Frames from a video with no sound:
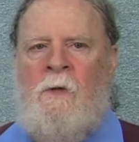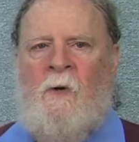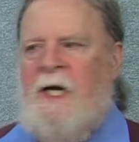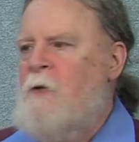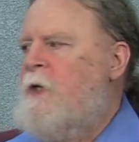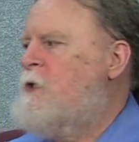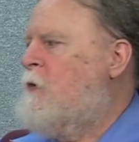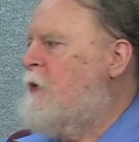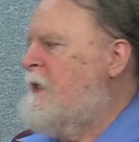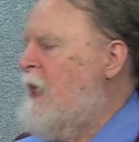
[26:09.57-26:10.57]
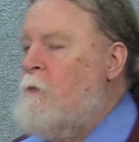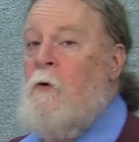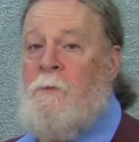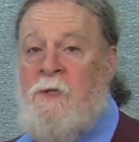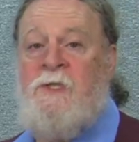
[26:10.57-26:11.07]
Well, anywhere you look in that
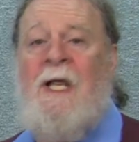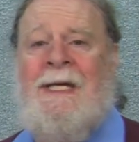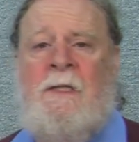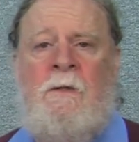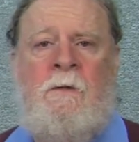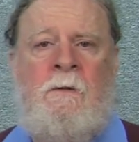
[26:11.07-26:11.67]
room, there's light.